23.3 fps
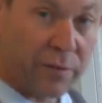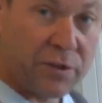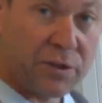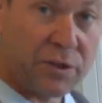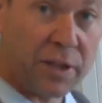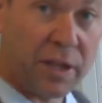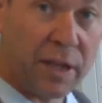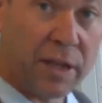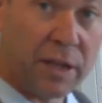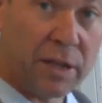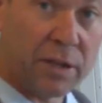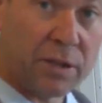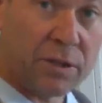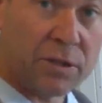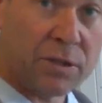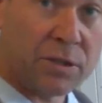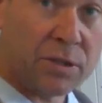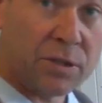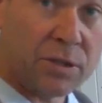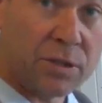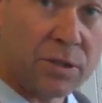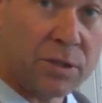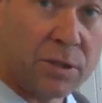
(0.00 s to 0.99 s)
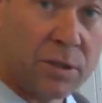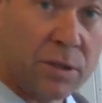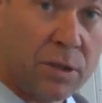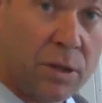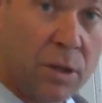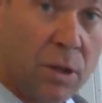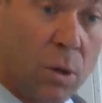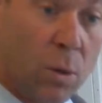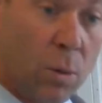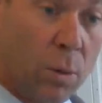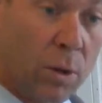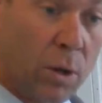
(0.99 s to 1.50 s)
sticks,
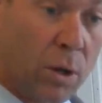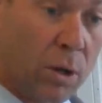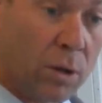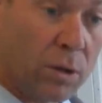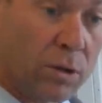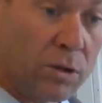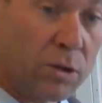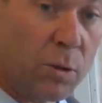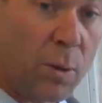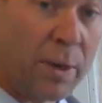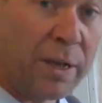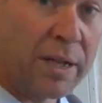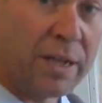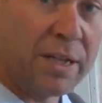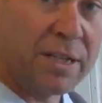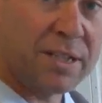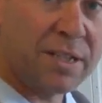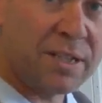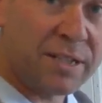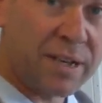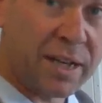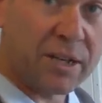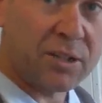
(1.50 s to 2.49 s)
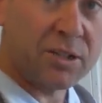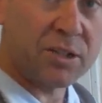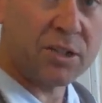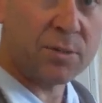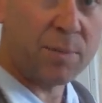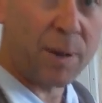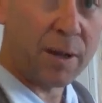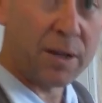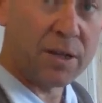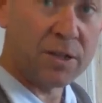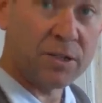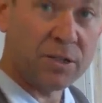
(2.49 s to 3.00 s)
we've got 26
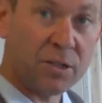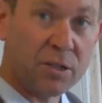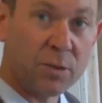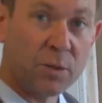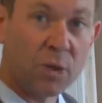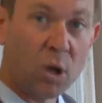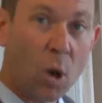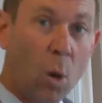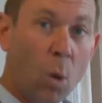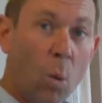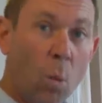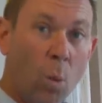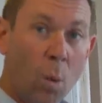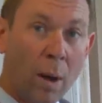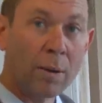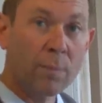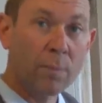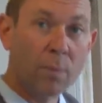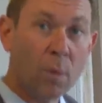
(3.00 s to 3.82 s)
spaces. Yeah, we've got one